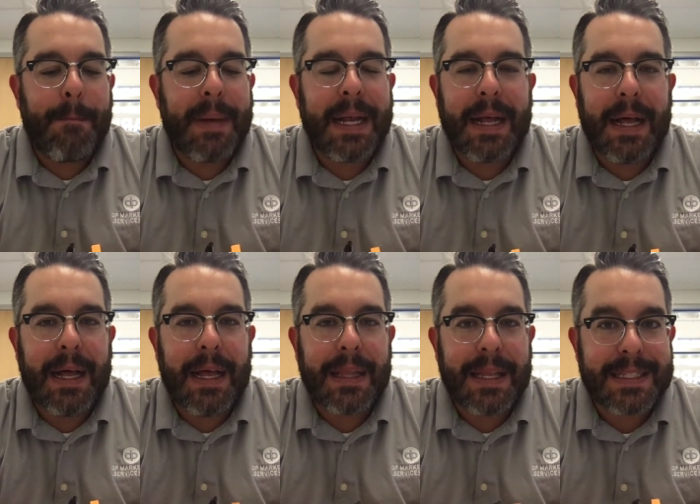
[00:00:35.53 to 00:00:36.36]
But
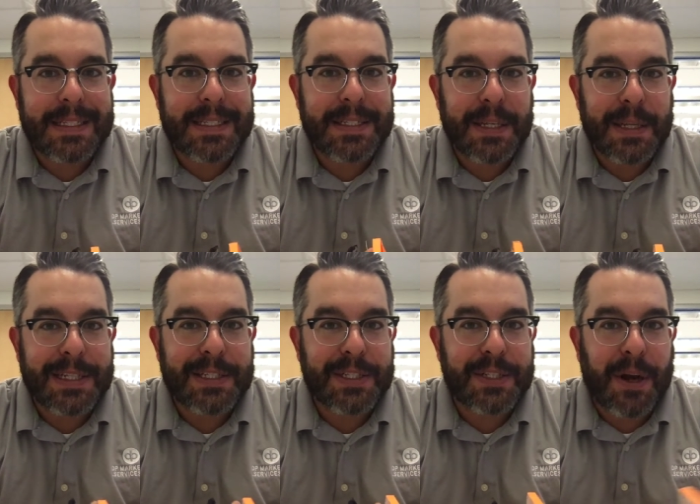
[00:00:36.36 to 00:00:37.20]
uh, let's
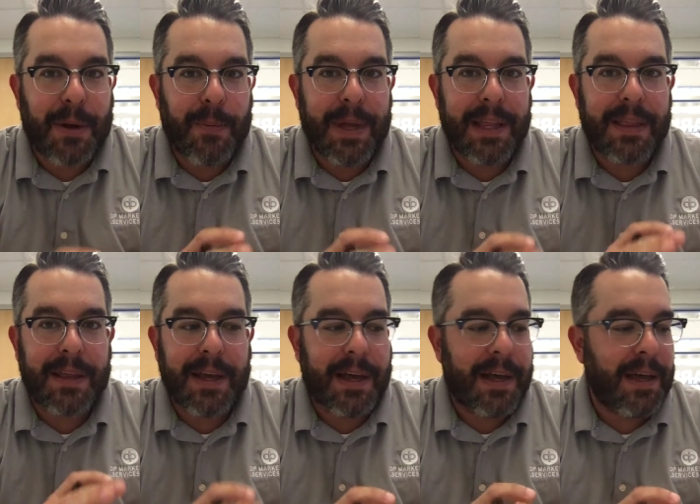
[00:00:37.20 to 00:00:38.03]
let's just start with
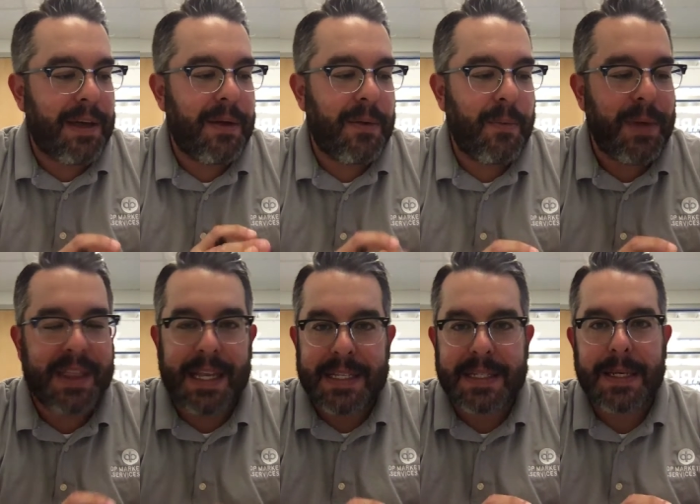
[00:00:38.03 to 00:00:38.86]
uh, with
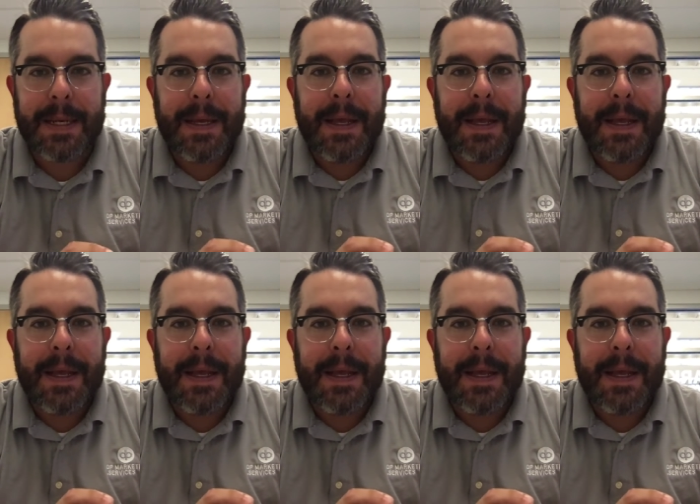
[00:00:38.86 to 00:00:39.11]
this.